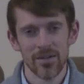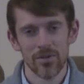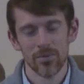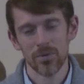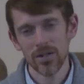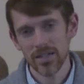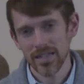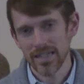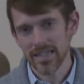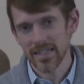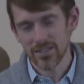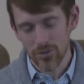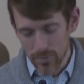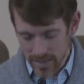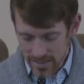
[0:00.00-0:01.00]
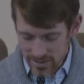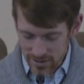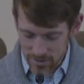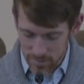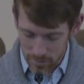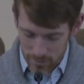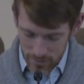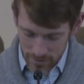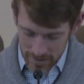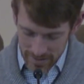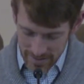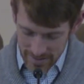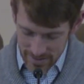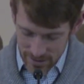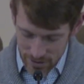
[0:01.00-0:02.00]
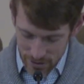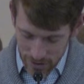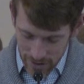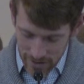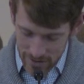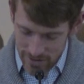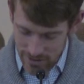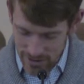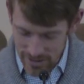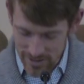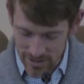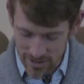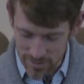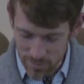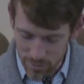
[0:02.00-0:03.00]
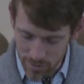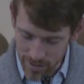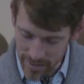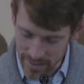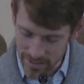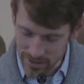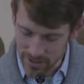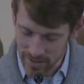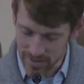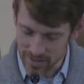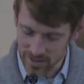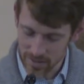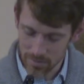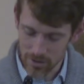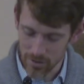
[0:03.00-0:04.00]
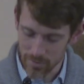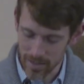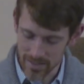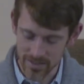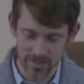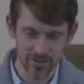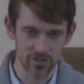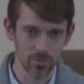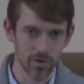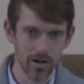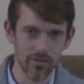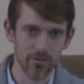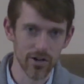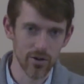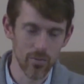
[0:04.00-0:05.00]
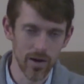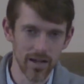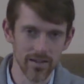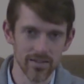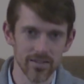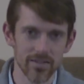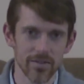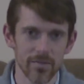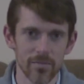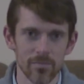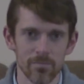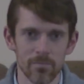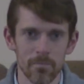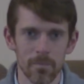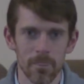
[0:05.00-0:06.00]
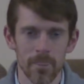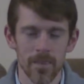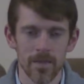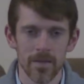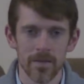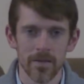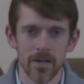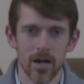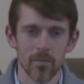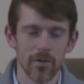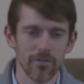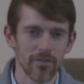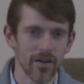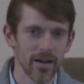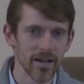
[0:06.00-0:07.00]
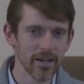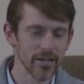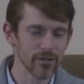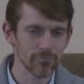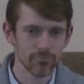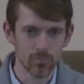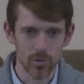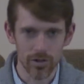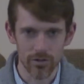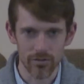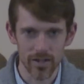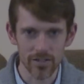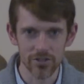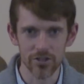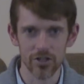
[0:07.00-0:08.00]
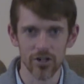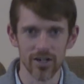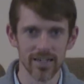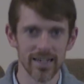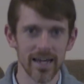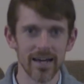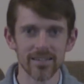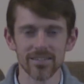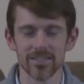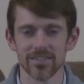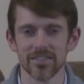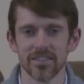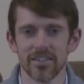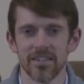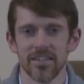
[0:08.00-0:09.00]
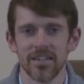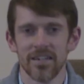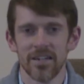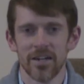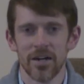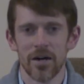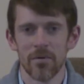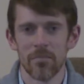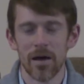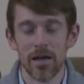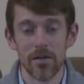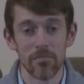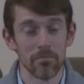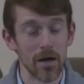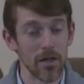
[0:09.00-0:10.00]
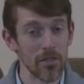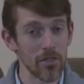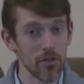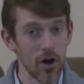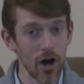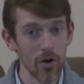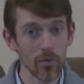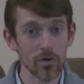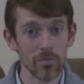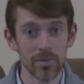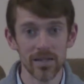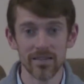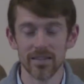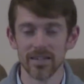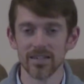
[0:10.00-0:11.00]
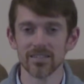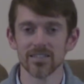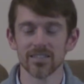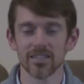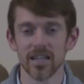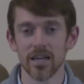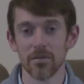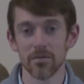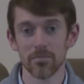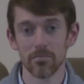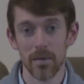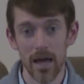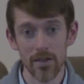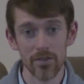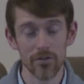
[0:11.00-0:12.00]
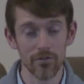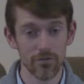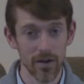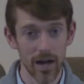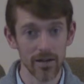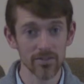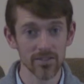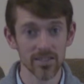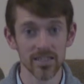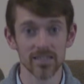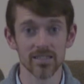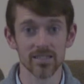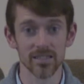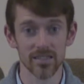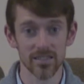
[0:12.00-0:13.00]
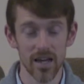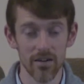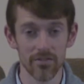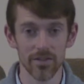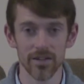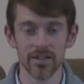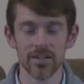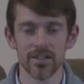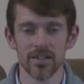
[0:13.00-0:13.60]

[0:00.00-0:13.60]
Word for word: Really, it's reasonable to think that Jesus preached a similar message wherever he went. Um, if I were to venture a guess, uh, my, my thought would be this that Matthew 5, 6, and 7